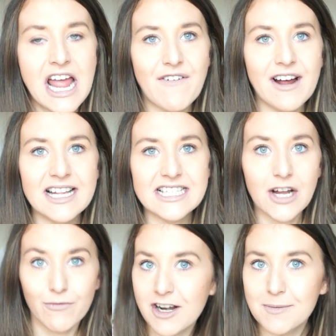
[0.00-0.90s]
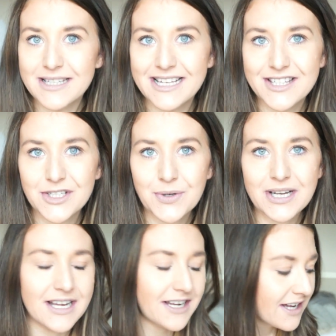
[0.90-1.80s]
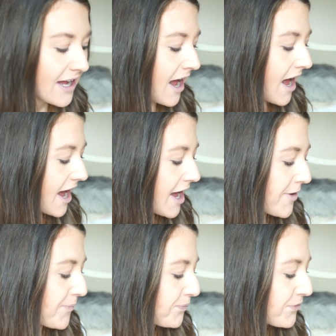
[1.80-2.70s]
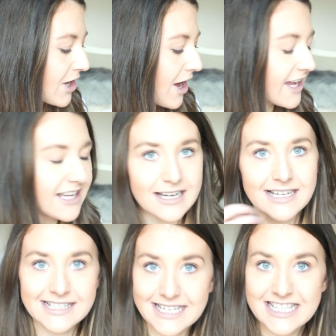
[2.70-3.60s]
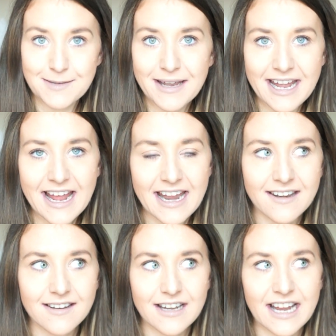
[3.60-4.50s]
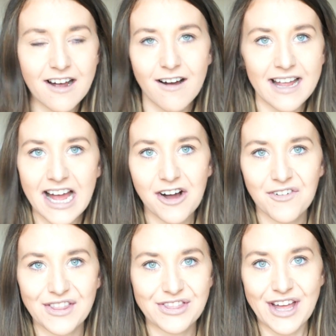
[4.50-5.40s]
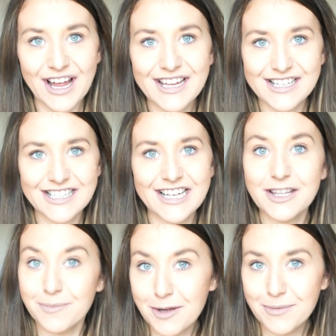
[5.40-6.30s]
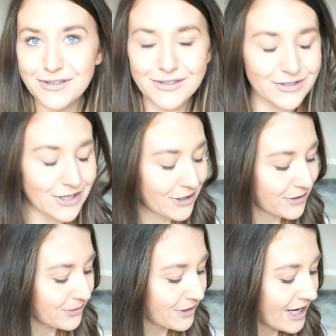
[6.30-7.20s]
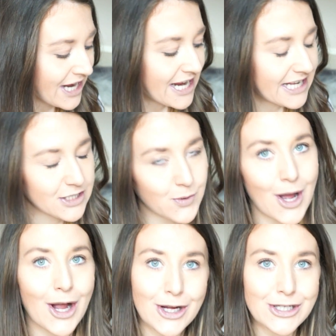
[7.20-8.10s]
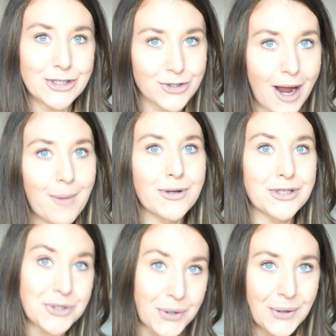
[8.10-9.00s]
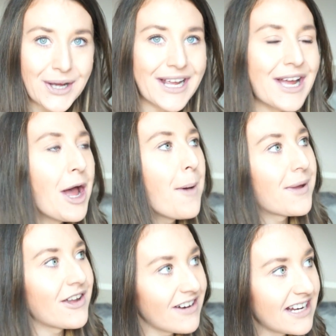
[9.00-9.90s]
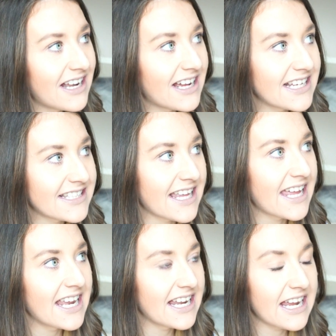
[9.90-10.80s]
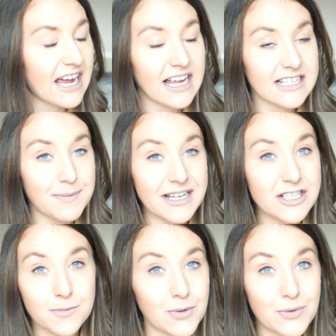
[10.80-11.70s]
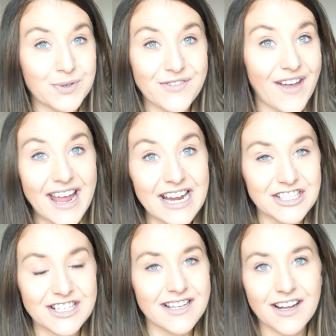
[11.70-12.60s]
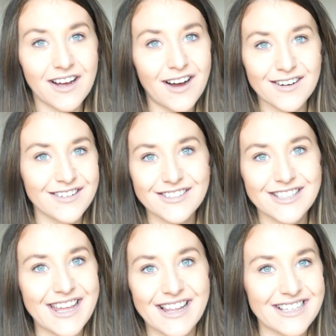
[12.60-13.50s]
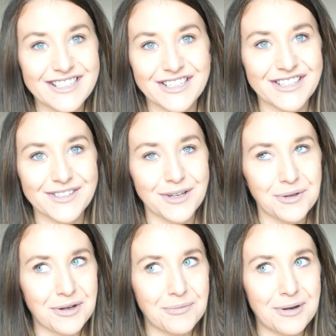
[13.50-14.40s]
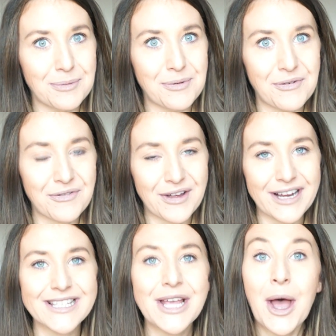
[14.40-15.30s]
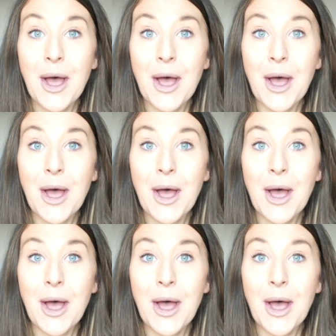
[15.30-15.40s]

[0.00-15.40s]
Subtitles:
if I need to like run upstairs to the toilet, I can like sit him in it, and he can't get out of it that easily at the moment, so it's quite a good entrapment toy. But he really likes it. He has been into balls for ages. I can't say that sentence without pulling a bit of a face,